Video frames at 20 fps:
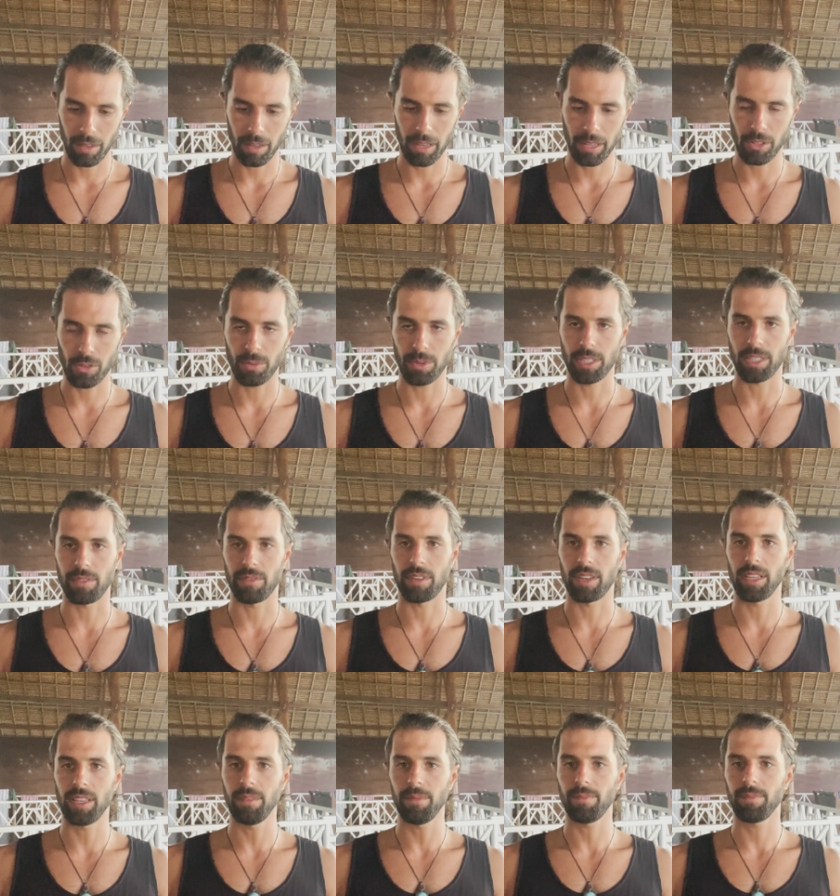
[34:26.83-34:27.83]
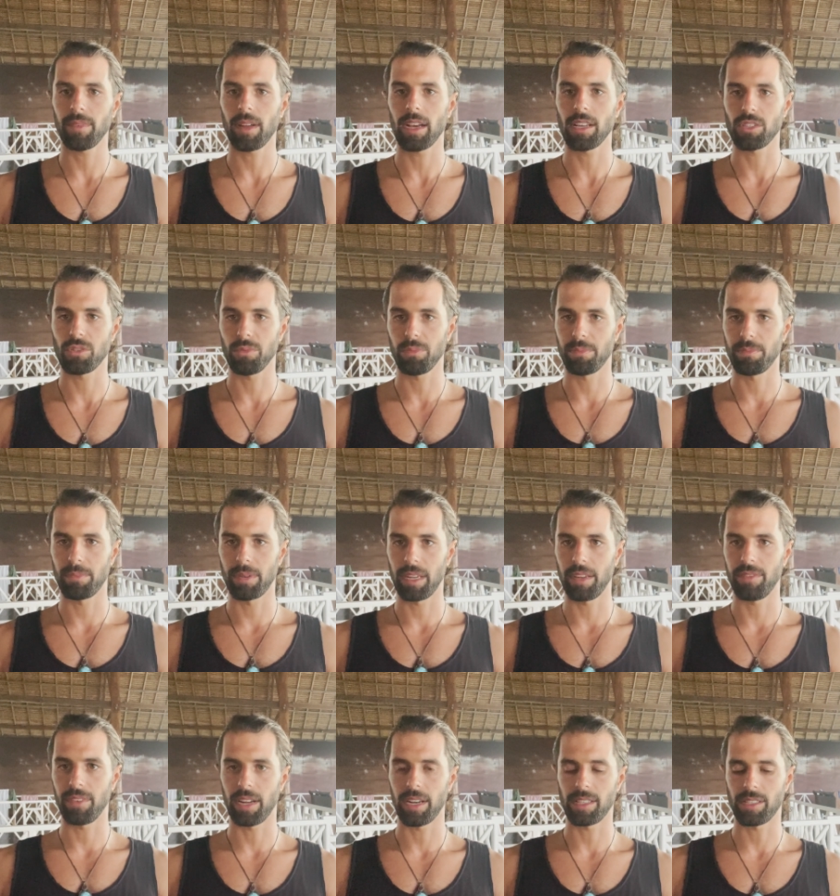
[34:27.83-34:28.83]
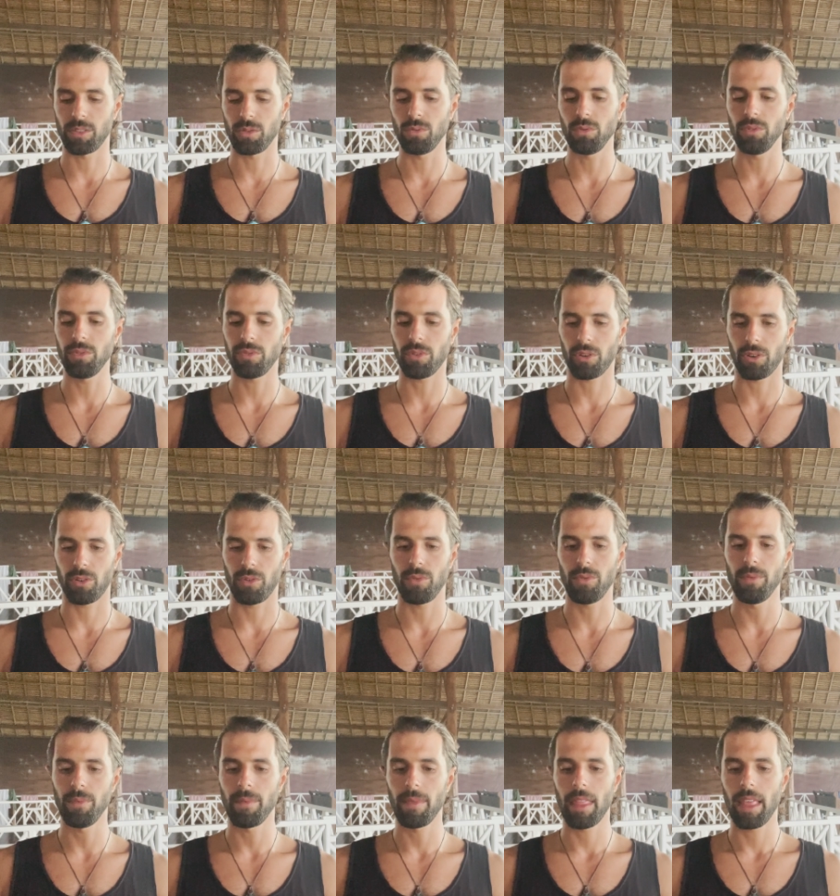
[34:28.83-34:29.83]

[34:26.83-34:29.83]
intuitively, as you believe that it's good for you,